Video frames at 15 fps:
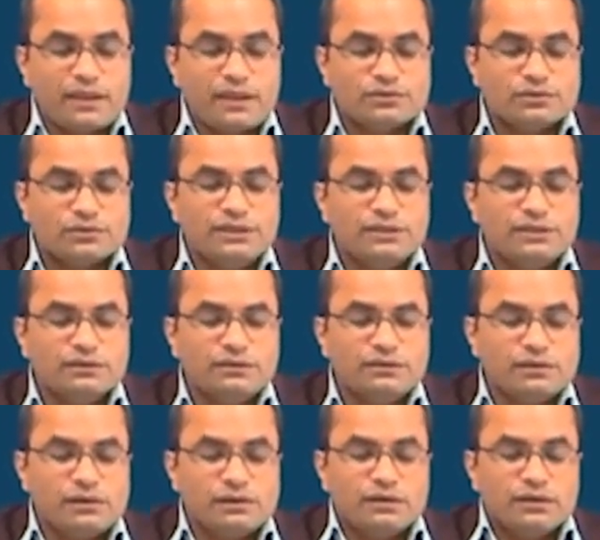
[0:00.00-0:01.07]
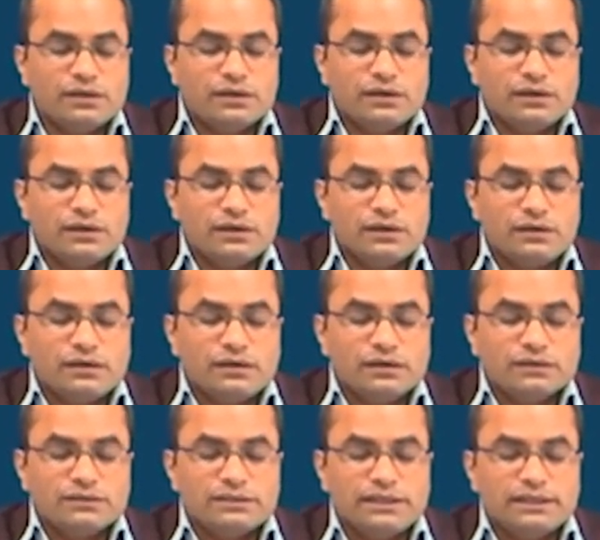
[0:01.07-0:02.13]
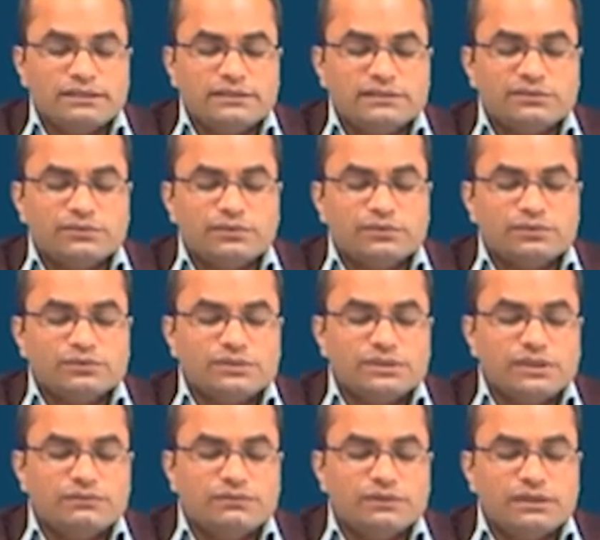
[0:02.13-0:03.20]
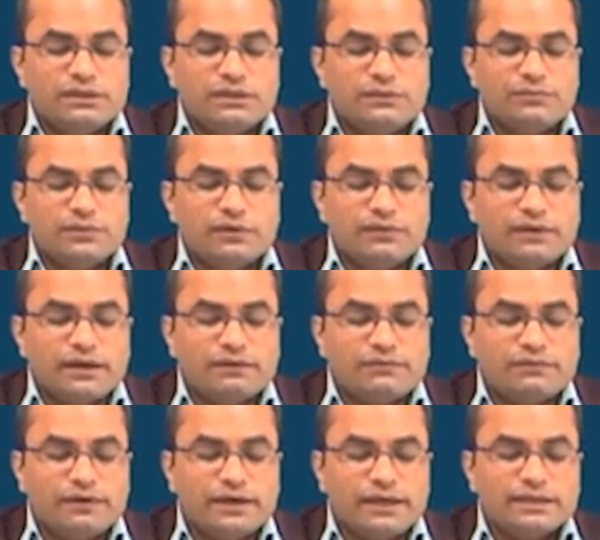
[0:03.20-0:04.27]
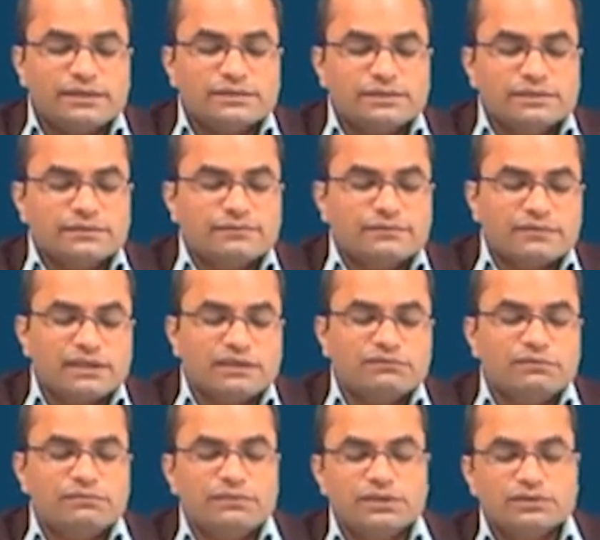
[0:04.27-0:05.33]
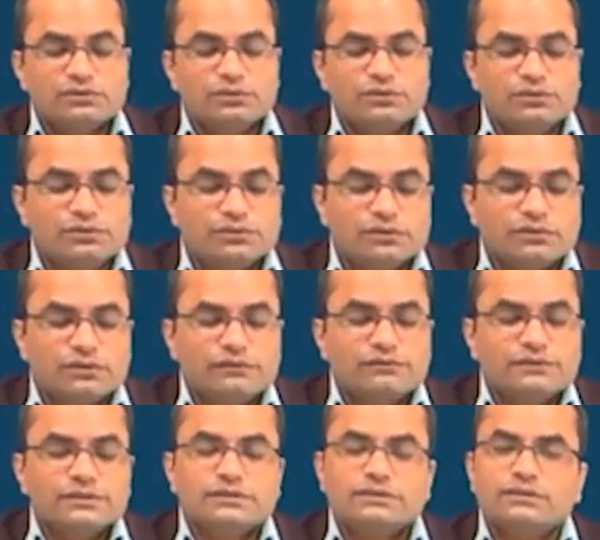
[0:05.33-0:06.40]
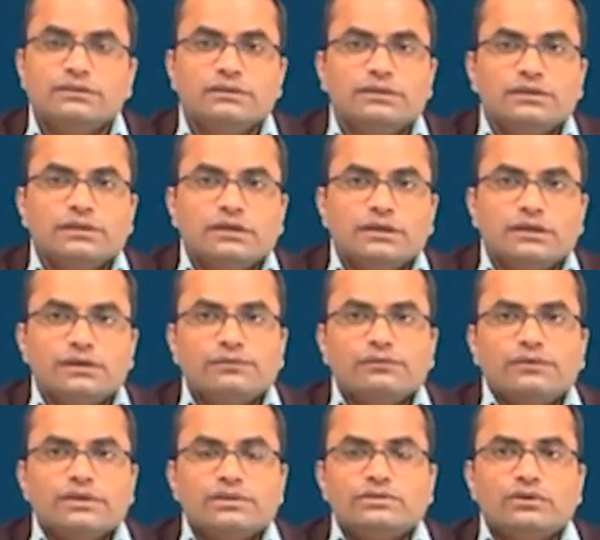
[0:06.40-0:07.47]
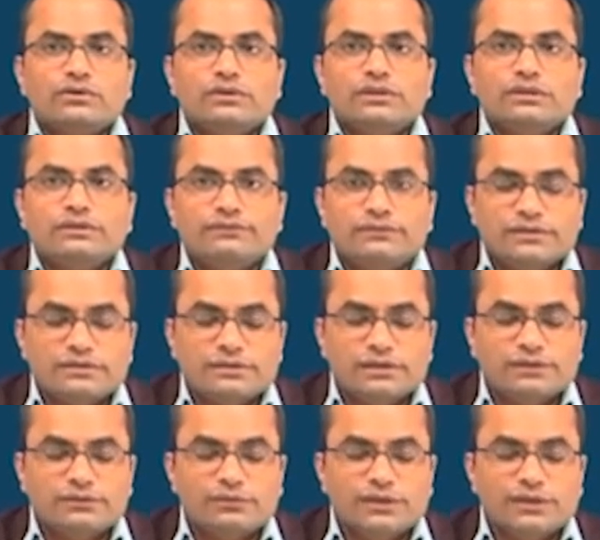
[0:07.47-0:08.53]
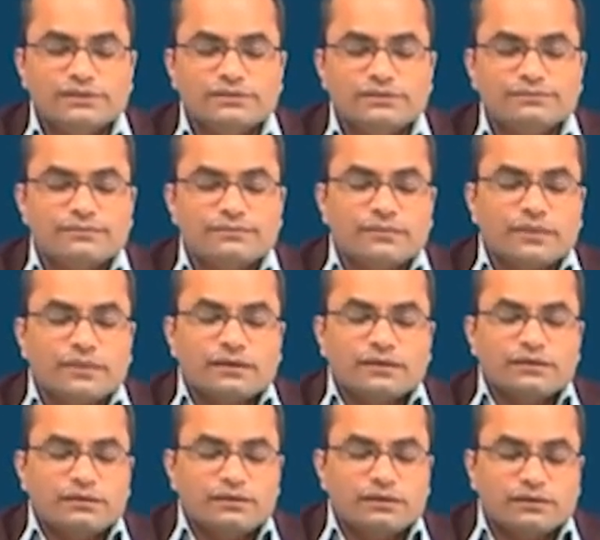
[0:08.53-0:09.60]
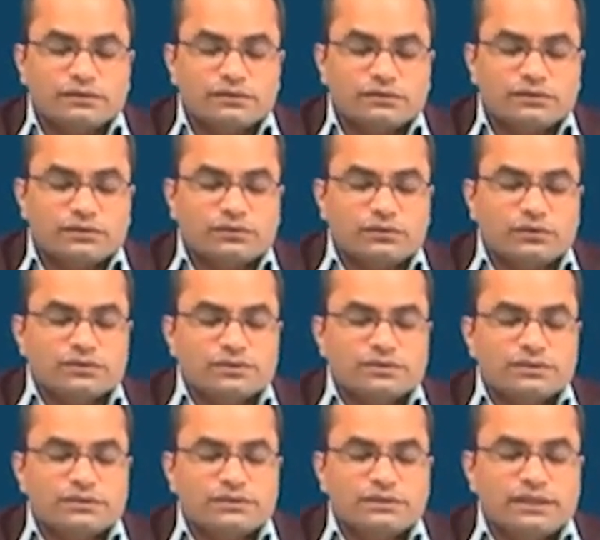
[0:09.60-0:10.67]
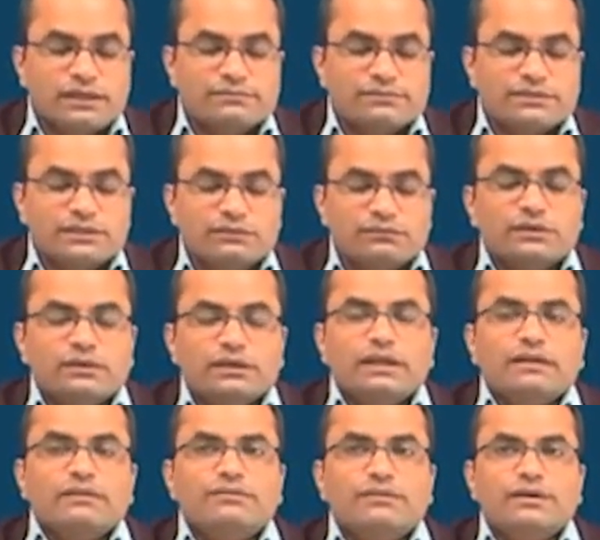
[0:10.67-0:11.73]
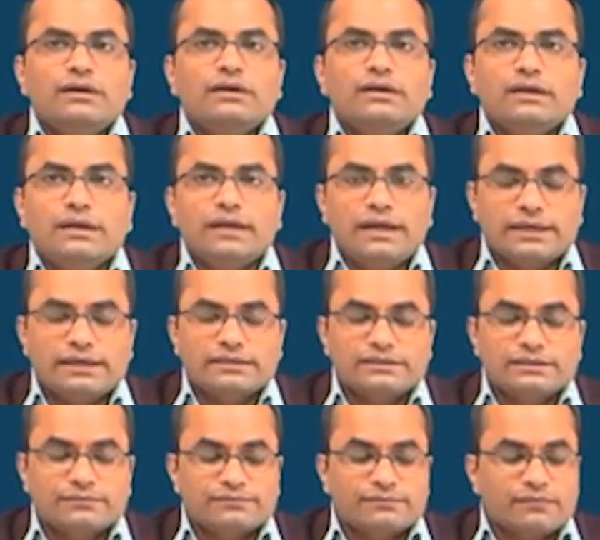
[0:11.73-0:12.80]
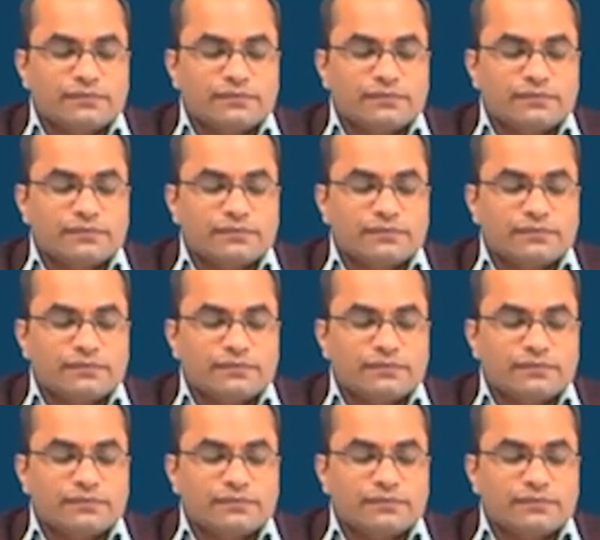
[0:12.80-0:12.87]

So, here uh, z is equal to c 1 e power alpha x that will be the solution of this uh, first order differential equation uh, the constant times c 1 alpha x.